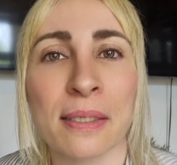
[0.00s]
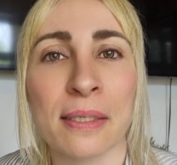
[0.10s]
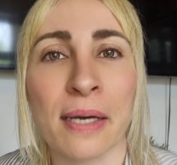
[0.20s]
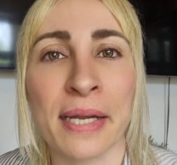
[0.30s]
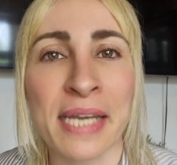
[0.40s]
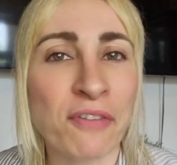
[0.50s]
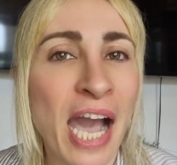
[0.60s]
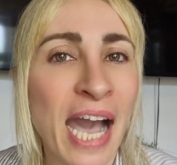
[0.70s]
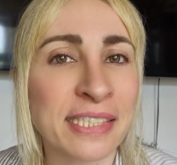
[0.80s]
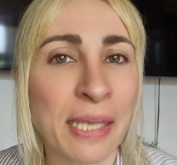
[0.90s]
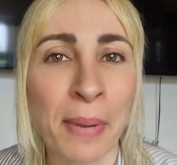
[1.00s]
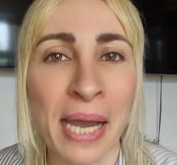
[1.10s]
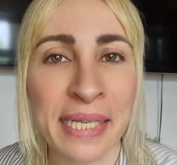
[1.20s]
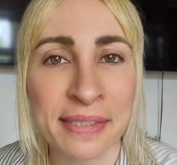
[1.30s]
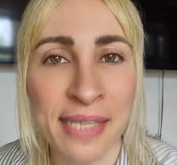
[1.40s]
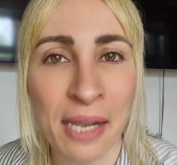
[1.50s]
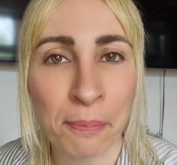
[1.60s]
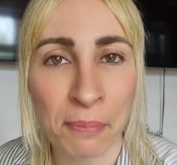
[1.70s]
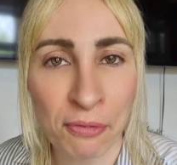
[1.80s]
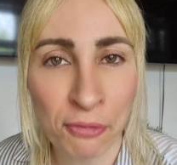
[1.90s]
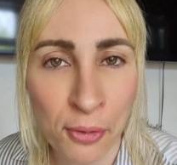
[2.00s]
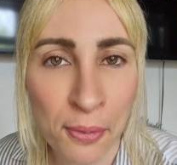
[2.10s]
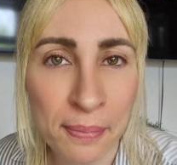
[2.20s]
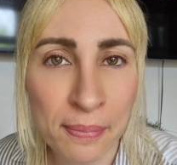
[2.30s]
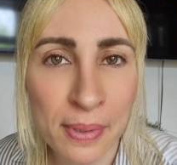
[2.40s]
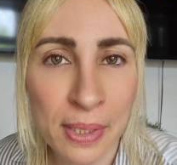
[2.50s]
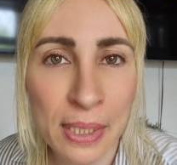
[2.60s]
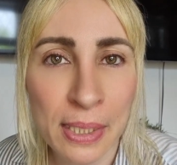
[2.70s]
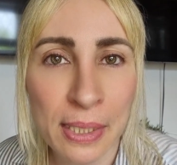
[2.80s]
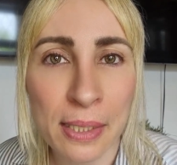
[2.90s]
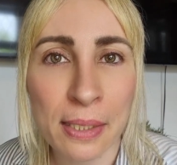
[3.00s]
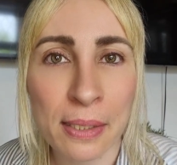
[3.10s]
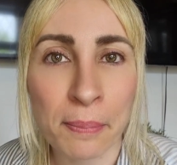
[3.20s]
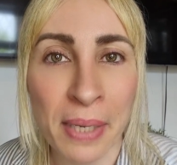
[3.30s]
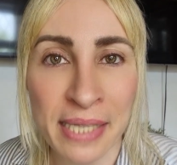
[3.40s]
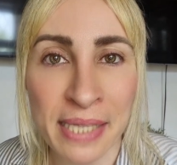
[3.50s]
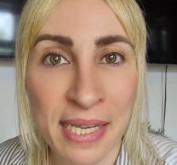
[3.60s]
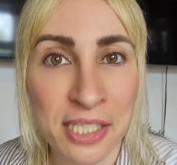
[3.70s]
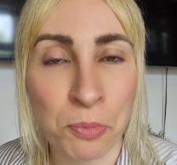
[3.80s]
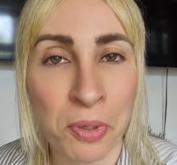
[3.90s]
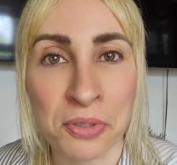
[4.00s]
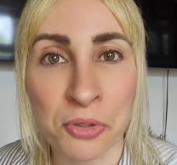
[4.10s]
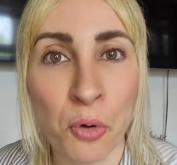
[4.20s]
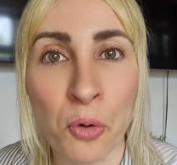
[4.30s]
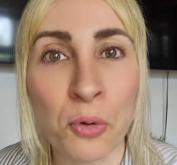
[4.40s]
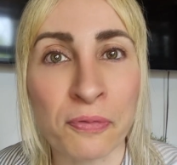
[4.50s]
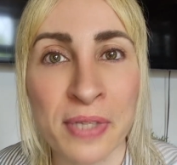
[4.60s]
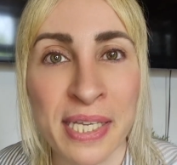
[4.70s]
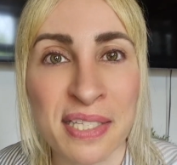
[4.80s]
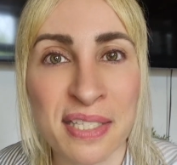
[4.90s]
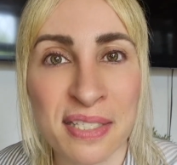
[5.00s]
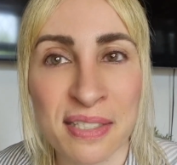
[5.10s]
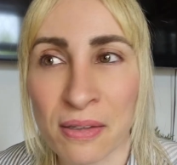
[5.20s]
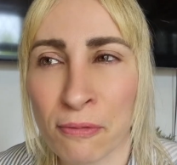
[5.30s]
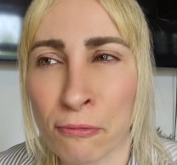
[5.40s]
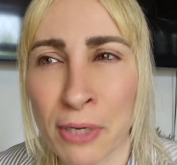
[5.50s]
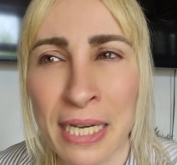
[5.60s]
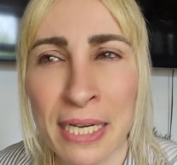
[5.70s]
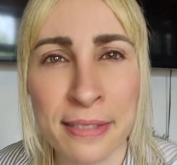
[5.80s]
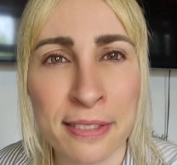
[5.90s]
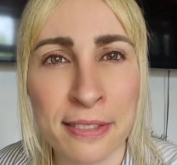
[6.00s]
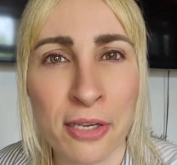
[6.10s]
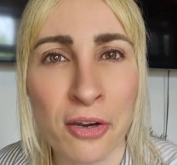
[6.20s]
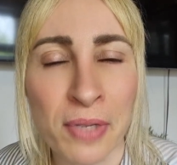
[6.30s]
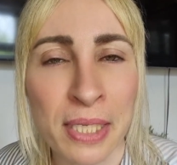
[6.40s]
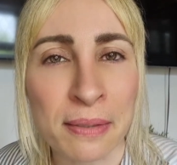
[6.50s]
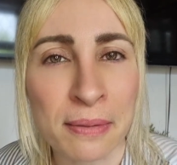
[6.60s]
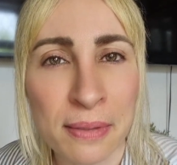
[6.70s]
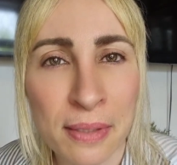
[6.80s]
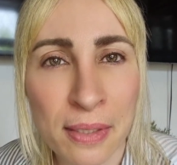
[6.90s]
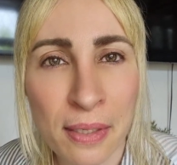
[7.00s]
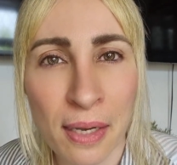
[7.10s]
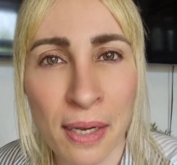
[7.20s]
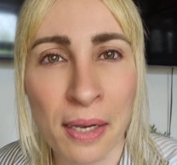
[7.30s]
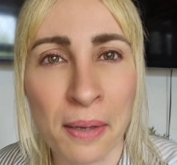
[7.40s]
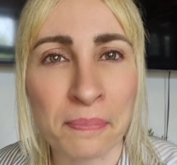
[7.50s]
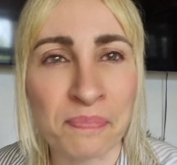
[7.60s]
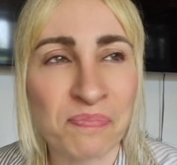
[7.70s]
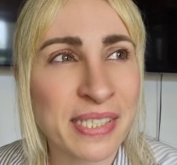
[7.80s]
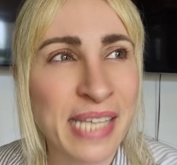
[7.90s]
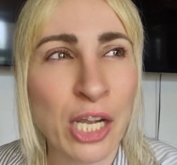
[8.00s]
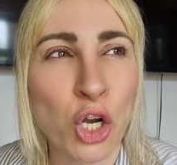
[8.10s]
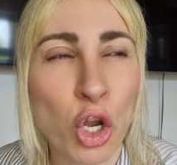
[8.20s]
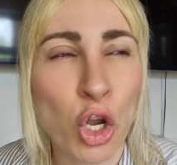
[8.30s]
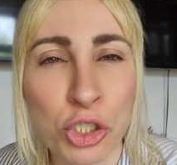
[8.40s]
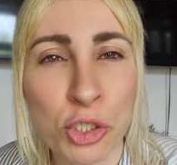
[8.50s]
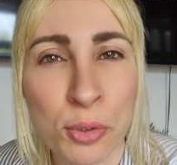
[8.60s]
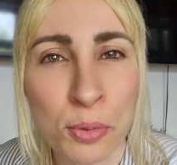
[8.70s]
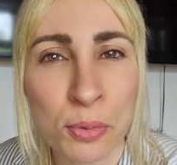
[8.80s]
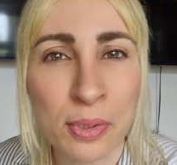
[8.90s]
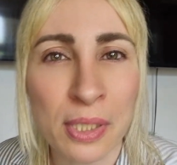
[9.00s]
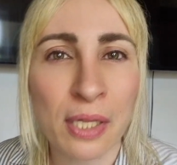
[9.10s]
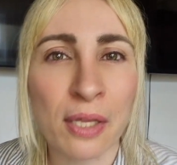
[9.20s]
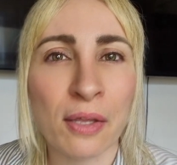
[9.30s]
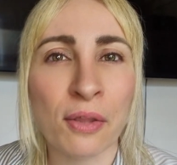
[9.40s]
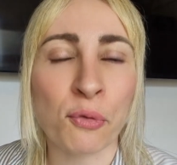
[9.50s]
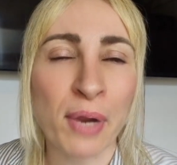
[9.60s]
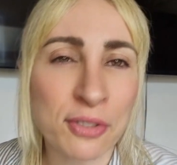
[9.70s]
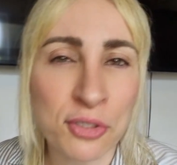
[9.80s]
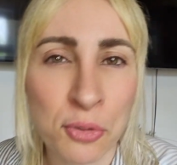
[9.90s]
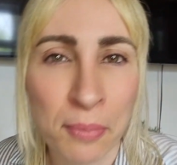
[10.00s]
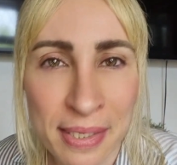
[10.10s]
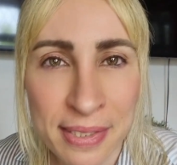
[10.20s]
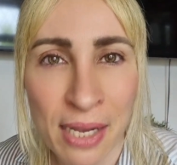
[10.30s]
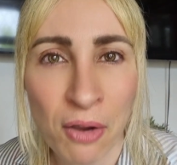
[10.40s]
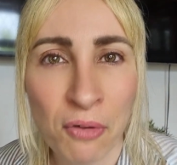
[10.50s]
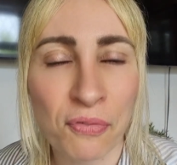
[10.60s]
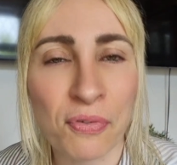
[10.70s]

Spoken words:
I never had a panic attack before, but I did experience all of these really disturbing psychological threats to myself